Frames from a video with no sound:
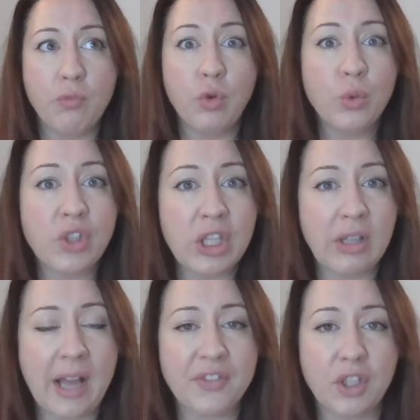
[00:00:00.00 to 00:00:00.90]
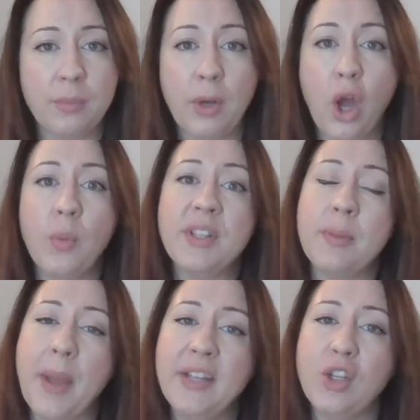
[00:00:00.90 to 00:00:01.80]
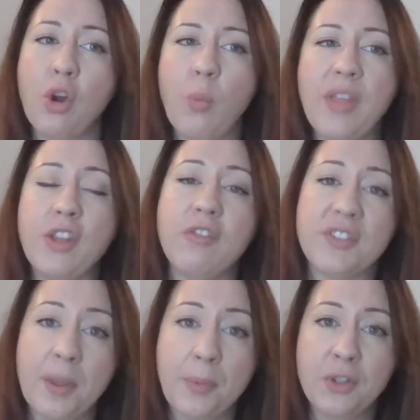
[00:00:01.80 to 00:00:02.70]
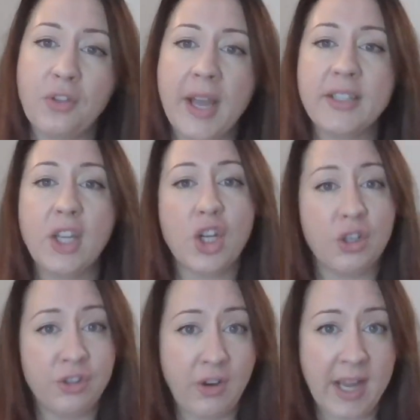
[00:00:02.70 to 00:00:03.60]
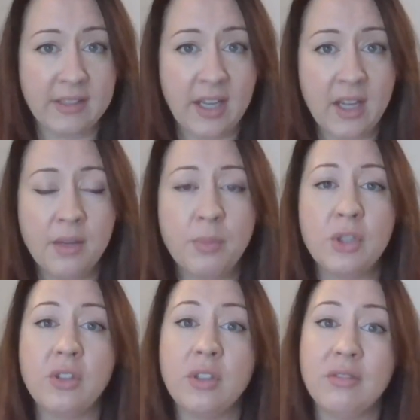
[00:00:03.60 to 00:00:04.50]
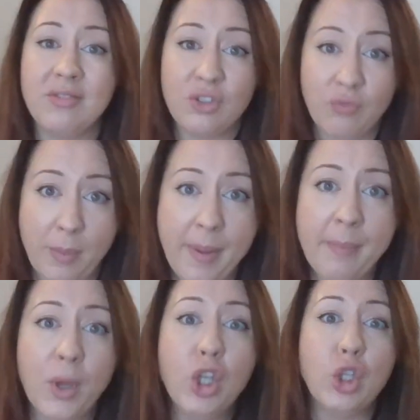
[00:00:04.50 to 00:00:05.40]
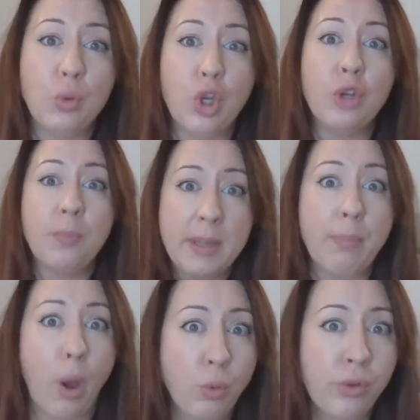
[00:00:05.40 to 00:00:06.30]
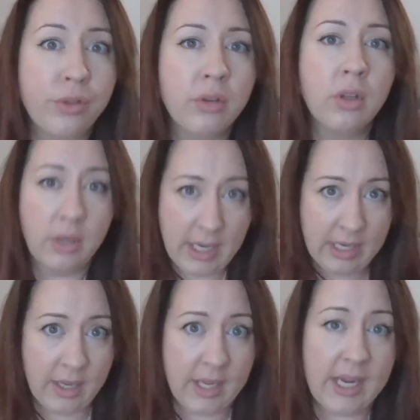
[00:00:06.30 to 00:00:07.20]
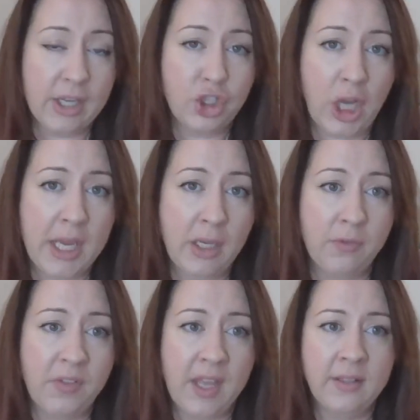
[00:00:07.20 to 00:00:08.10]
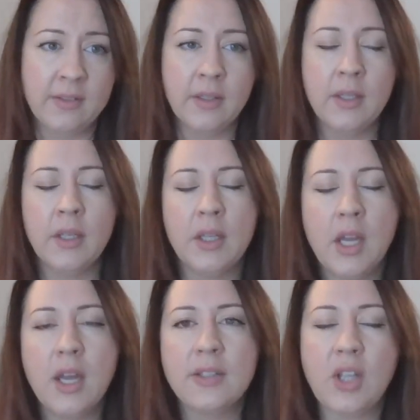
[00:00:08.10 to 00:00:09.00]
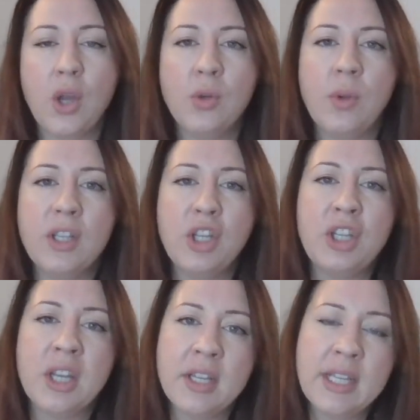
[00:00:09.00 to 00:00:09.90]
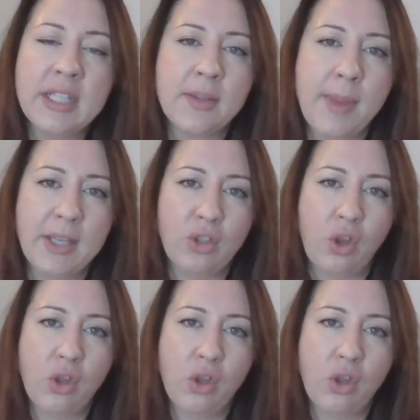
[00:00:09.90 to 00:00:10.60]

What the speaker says: rules that you'll have to comply with depending on whether you're a subcontractor, a contractor, but remember you could be both in a chain of things. So you're going to need to make sure